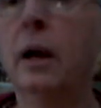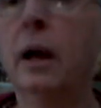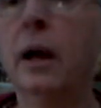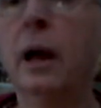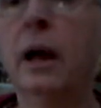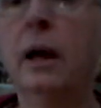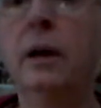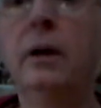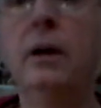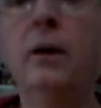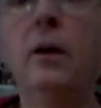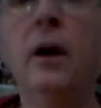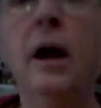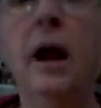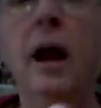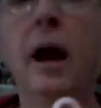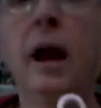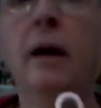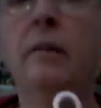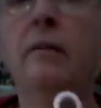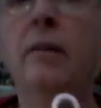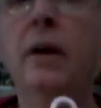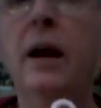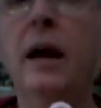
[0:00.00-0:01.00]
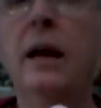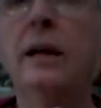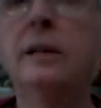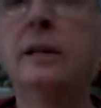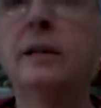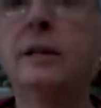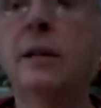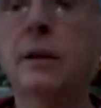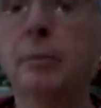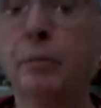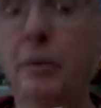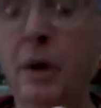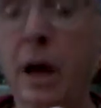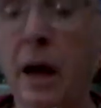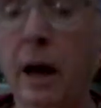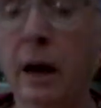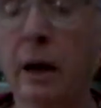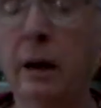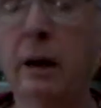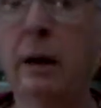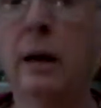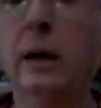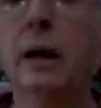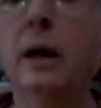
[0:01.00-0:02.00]
and you have a slip knot.
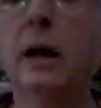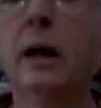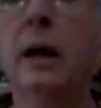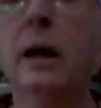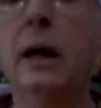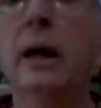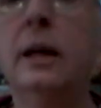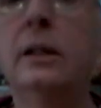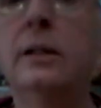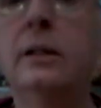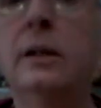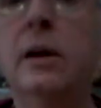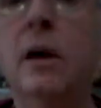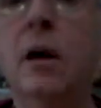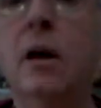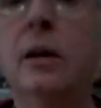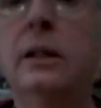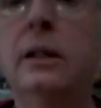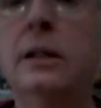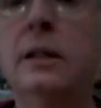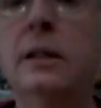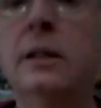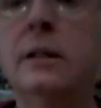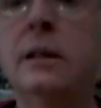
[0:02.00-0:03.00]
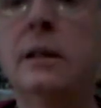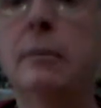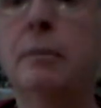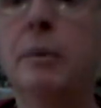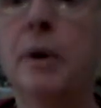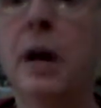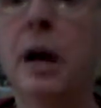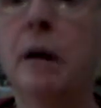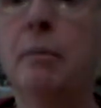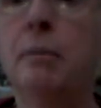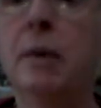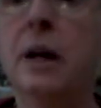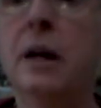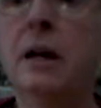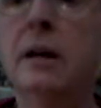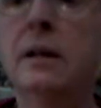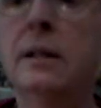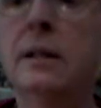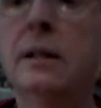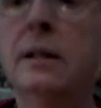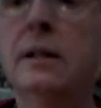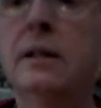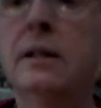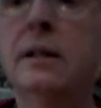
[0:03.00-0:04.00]
It's called a slip knot
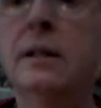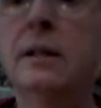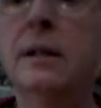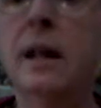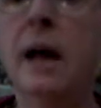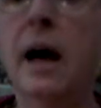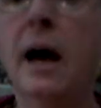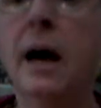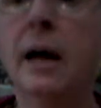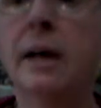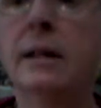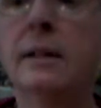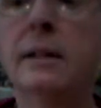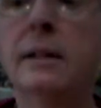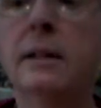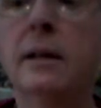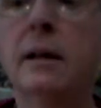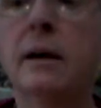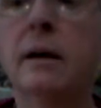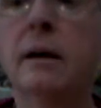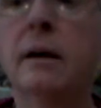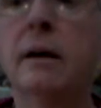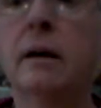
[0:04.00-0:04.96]
because it slides.